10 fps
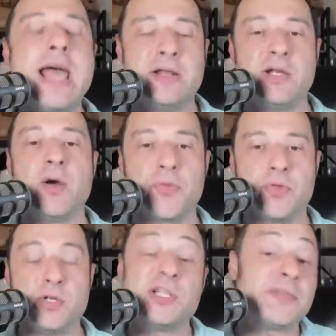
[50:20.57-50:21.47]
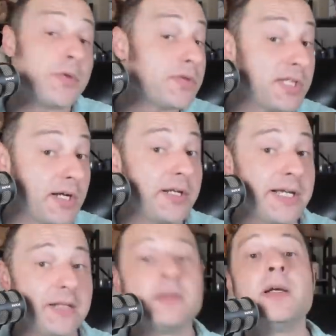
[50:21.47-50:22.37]
and you go through you still have to go through security
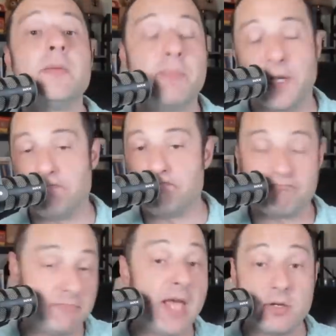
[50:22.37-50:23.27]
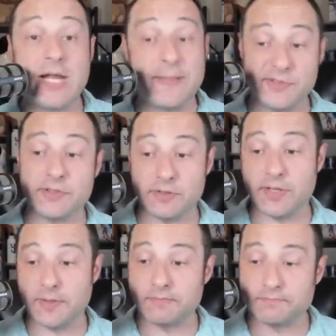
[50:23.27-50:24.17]
again but yeah you could absolutely do that